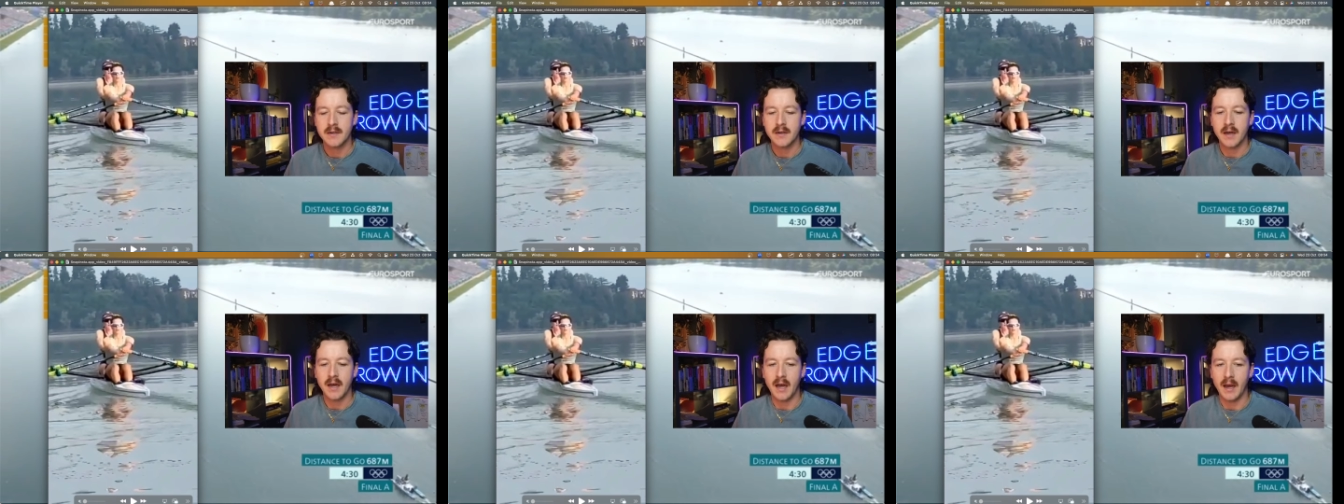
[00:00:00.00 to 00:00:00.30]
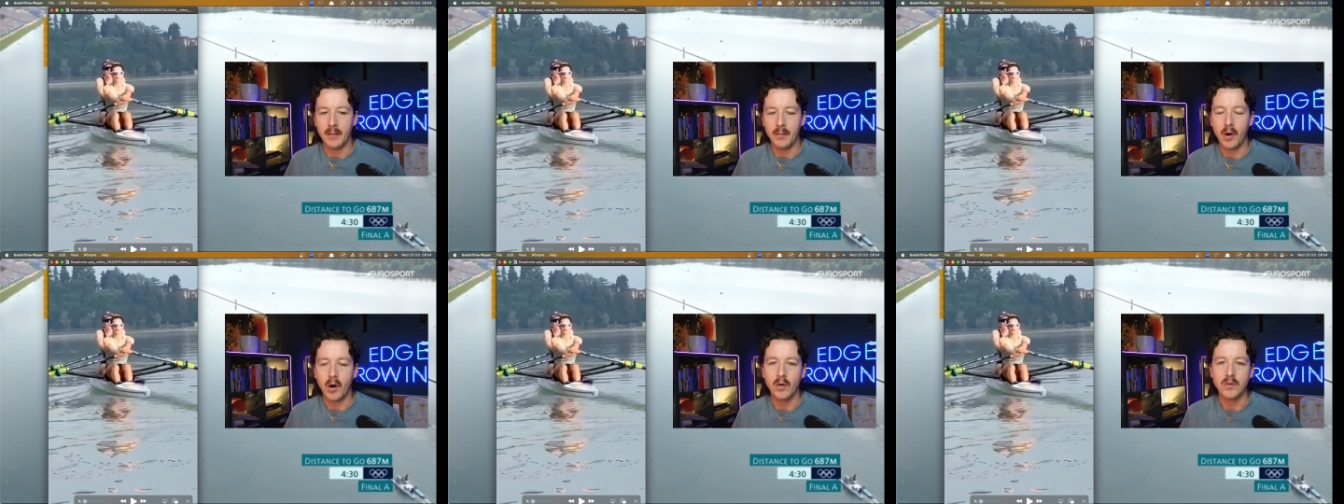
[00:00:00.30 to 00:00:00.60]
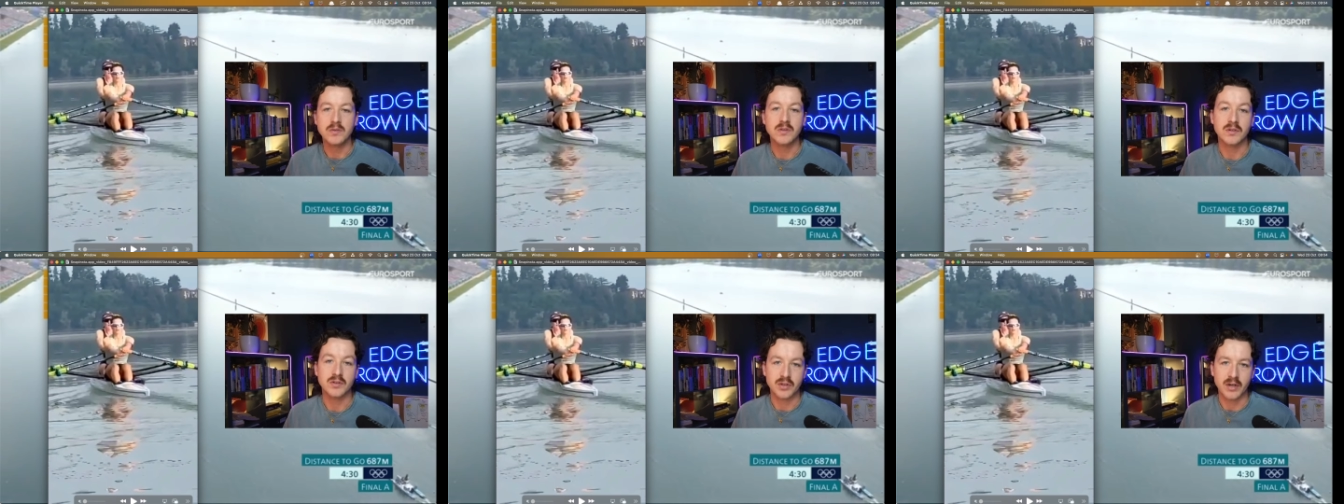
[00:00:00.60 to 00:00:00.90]

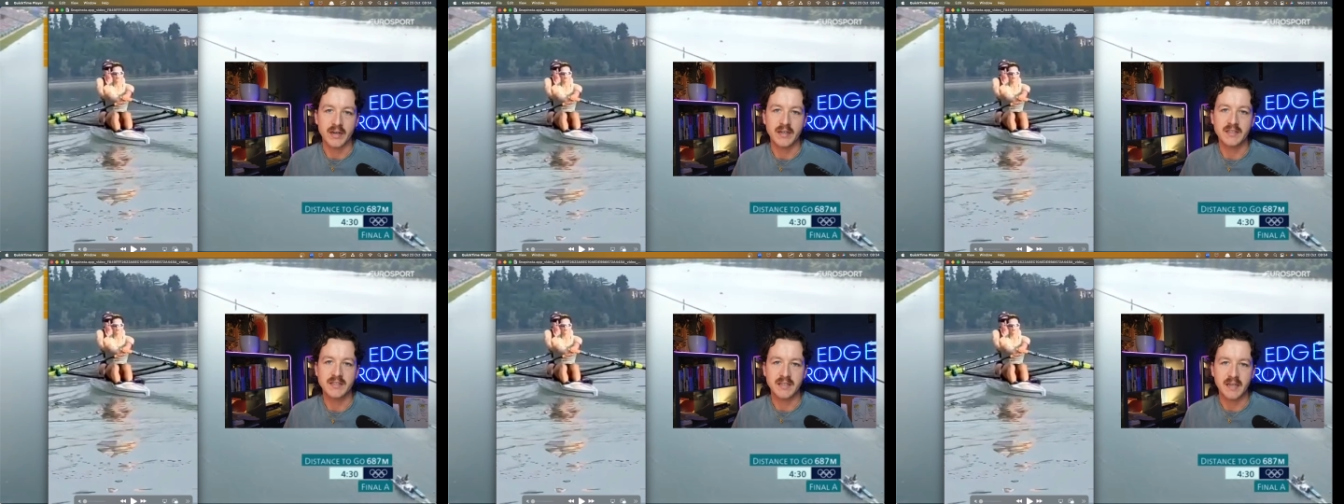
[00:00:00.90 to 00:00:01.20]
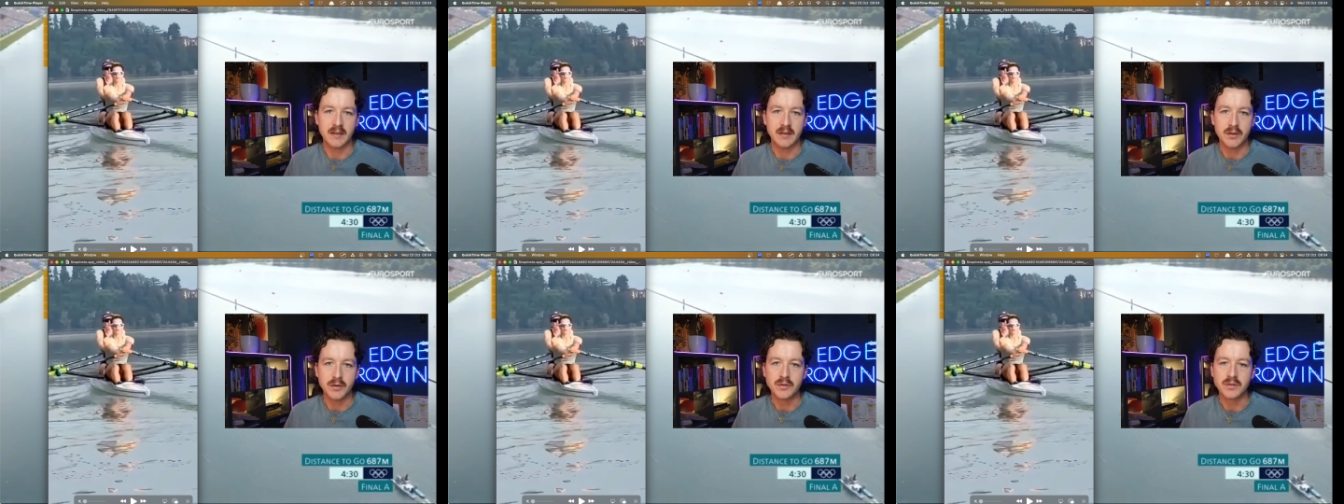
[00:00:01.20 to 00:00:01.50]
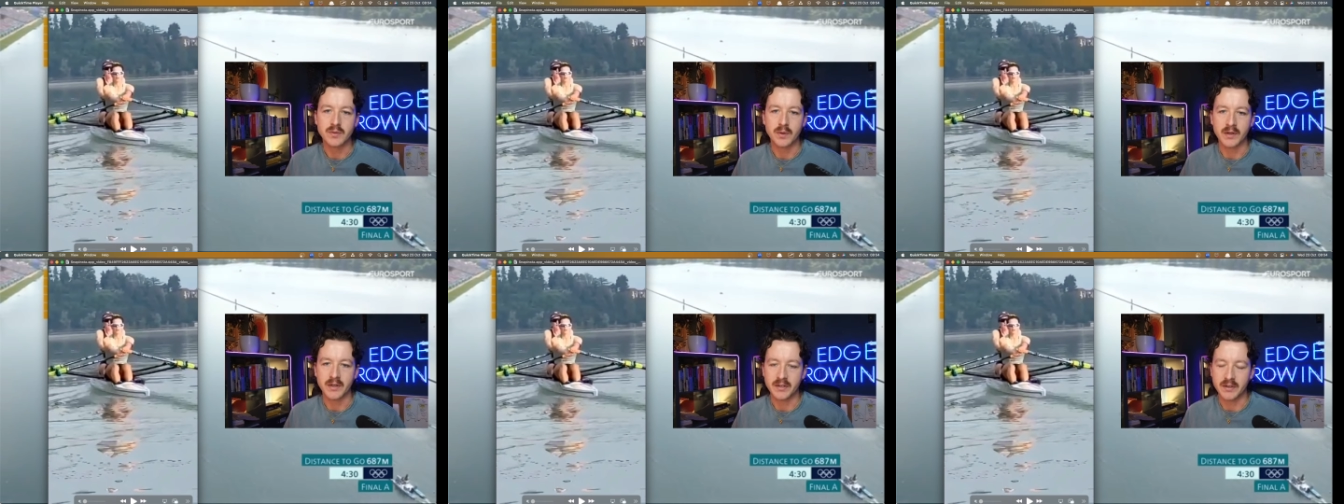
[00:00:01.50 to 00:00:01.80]
also trying to stay loose
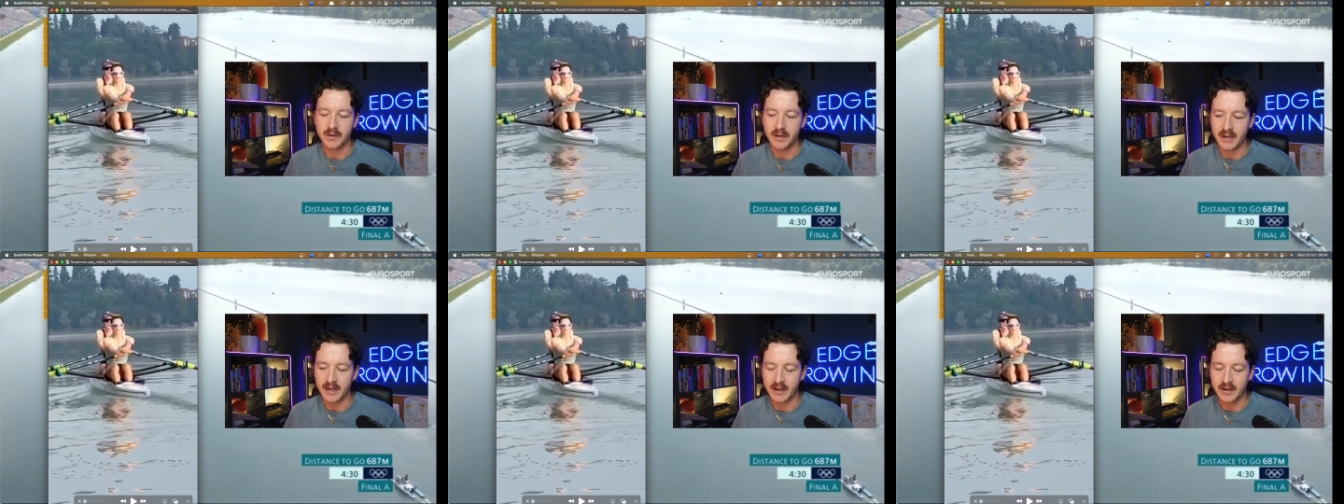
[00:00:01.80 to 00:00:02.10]
while you're doing it.